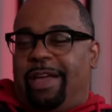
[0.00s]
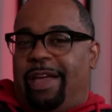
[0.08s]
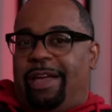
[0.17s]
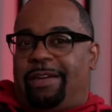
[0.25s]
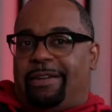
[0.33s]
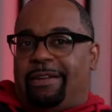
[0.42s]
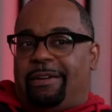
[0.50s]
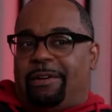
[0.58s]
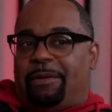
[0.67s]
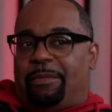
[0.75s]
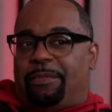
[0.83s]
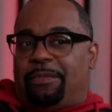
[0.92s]
And
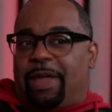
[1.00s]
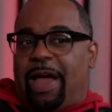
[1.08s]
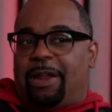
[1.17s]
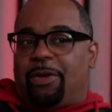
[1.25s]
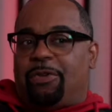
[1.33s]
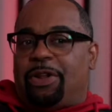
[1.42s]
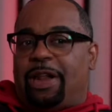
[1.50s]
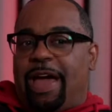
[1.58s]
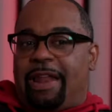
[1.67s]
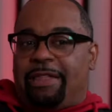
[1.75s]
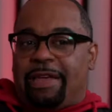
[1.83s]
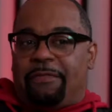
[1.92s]
I learned a
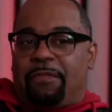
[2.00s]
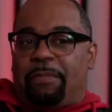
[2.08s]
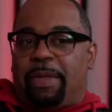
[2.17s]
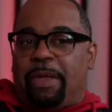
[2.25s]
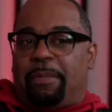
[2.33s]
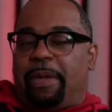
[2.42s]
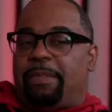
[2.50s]
lot of that from him.